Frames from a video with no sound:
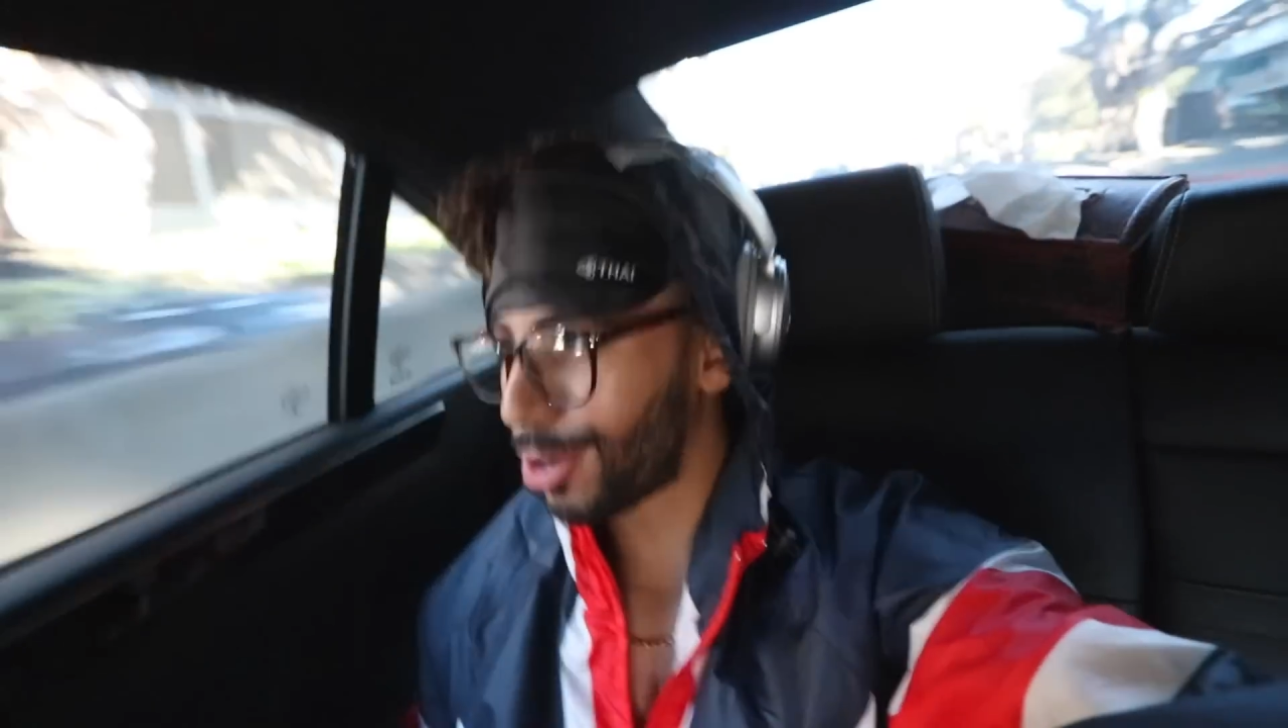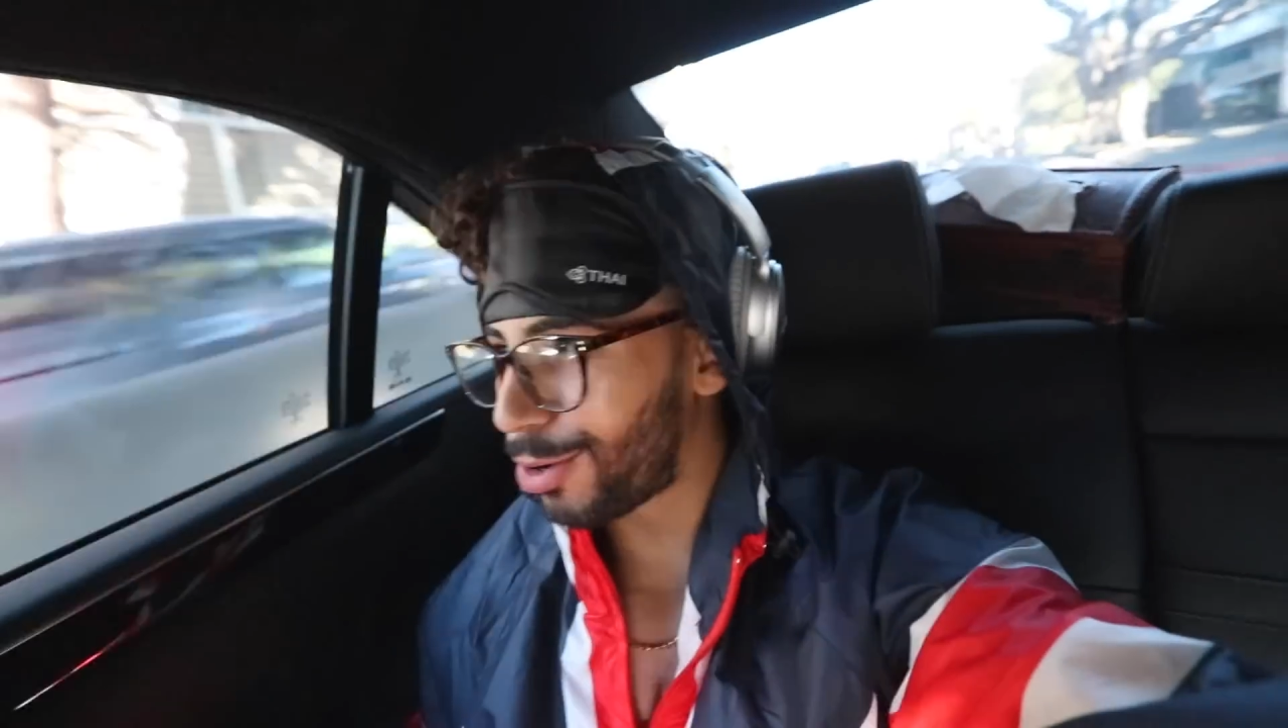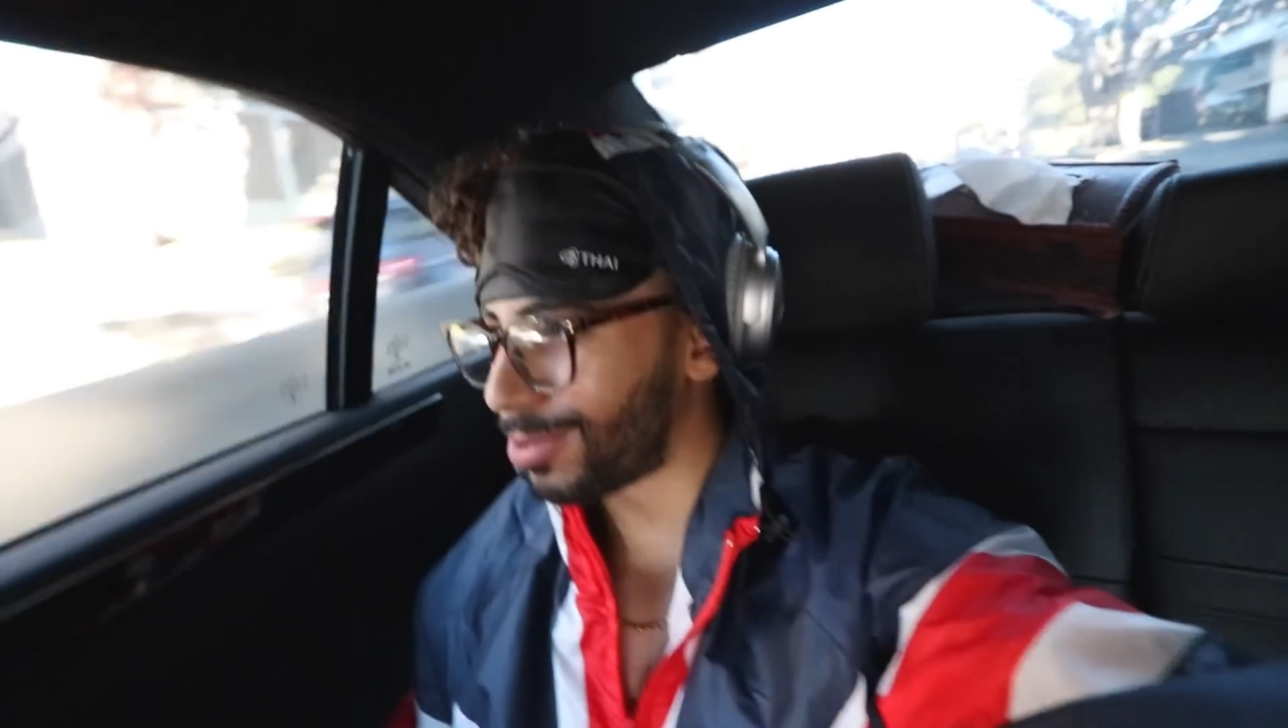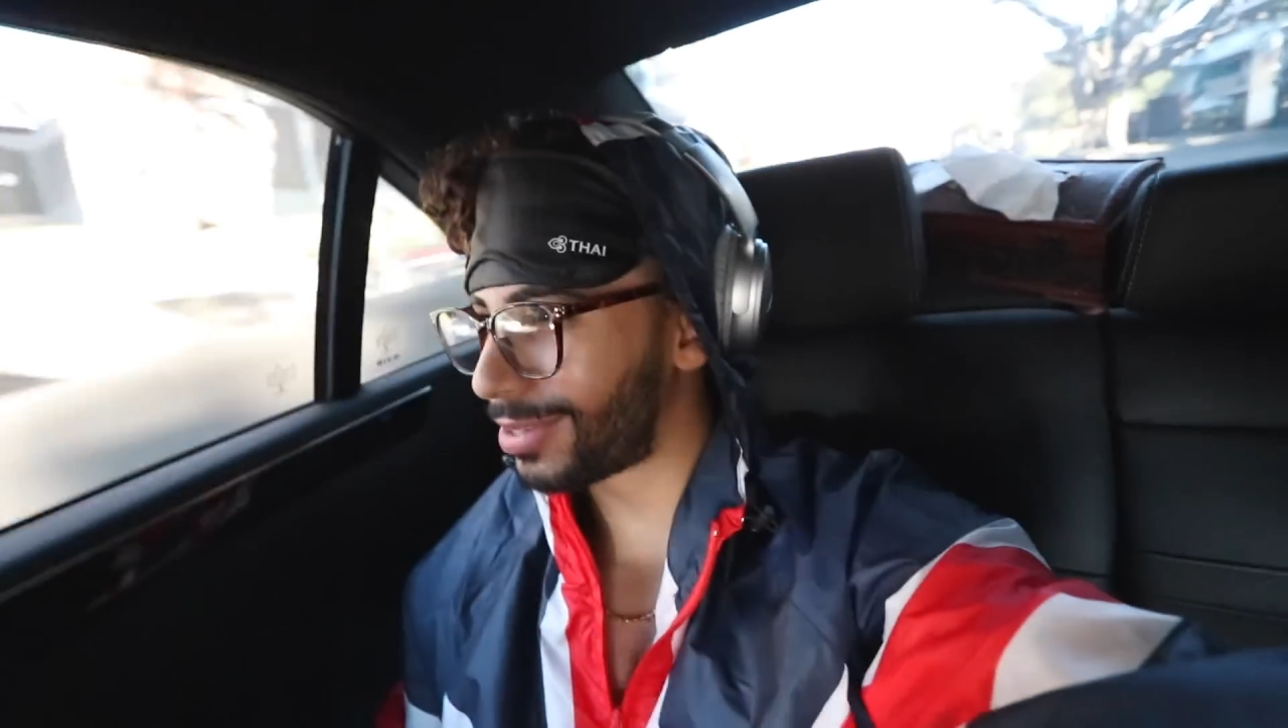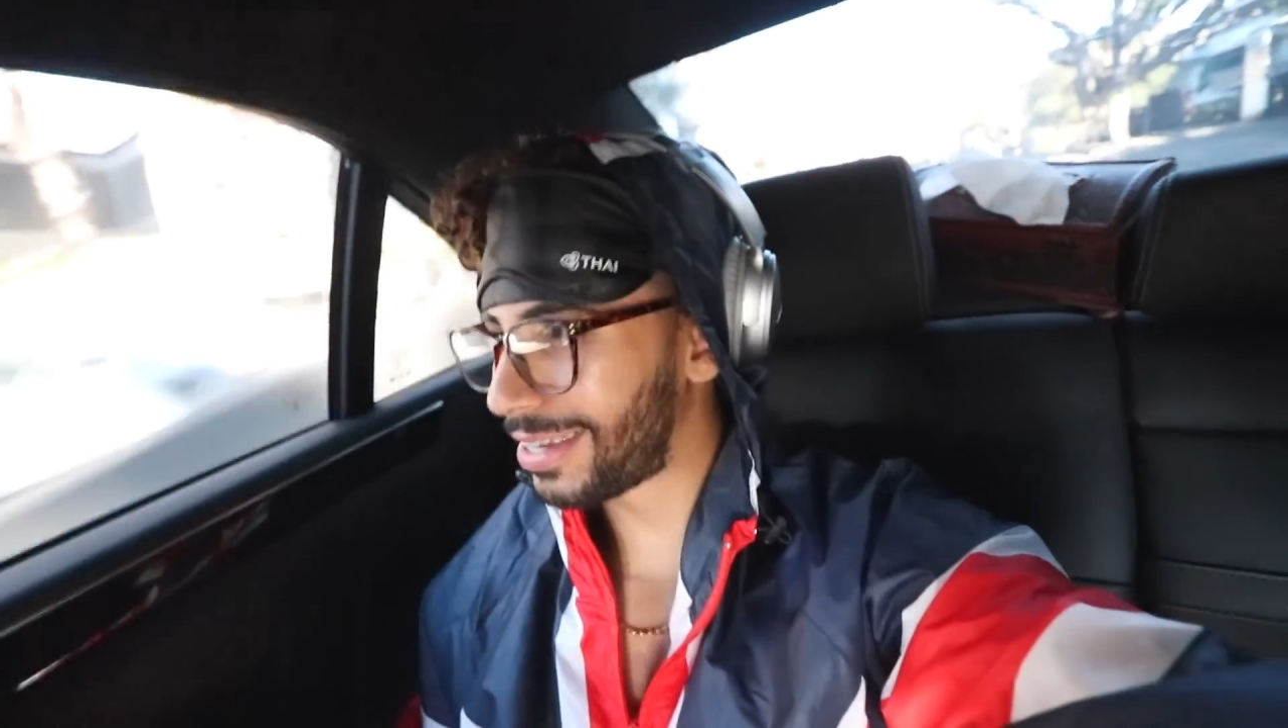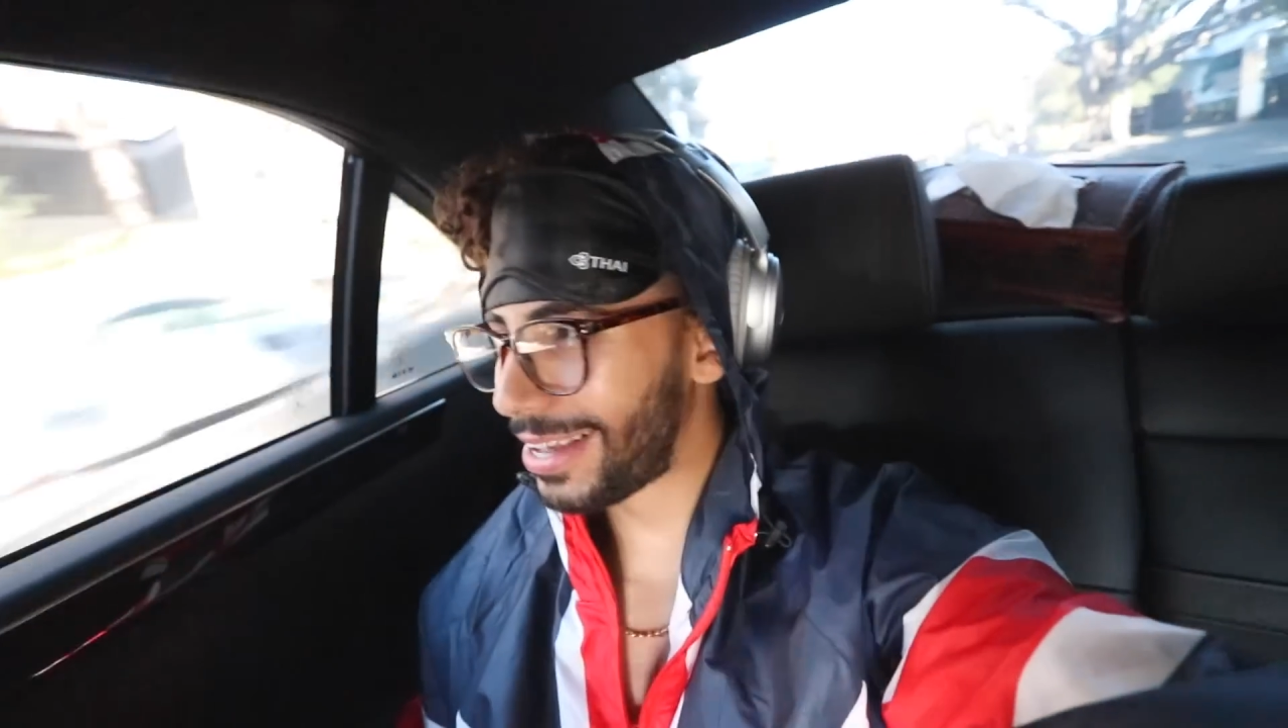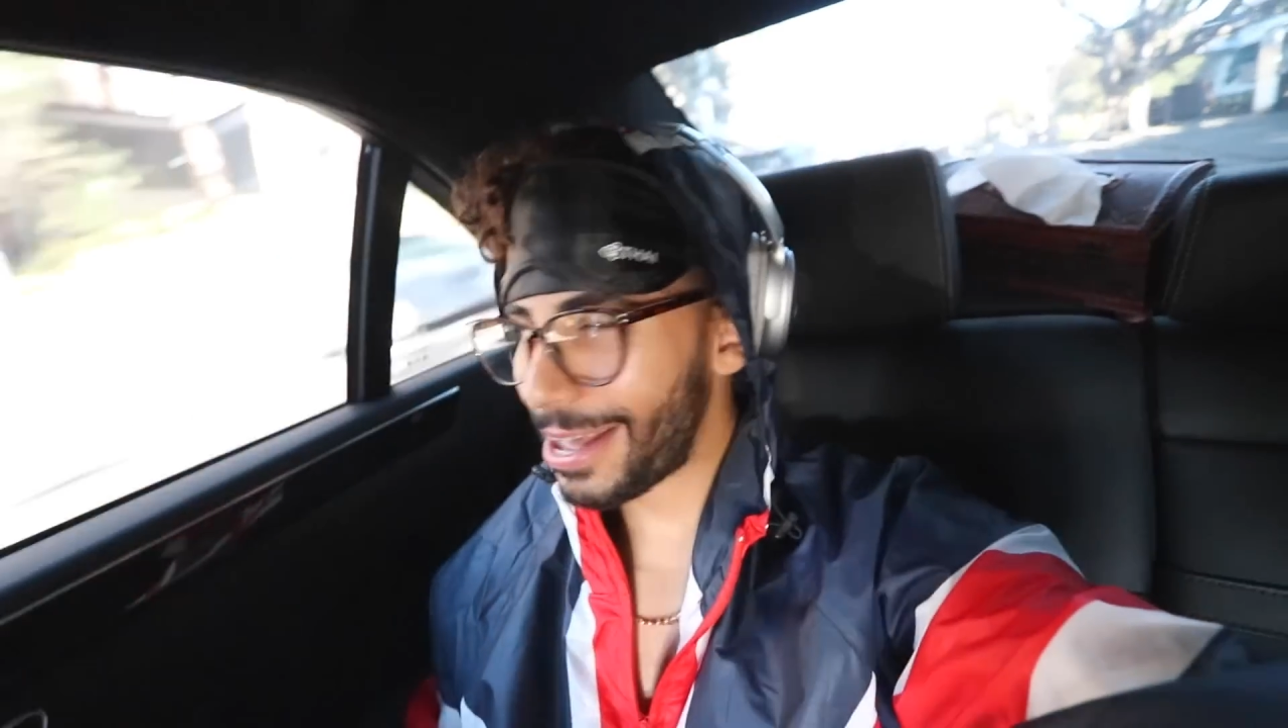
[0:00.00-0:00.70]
cold,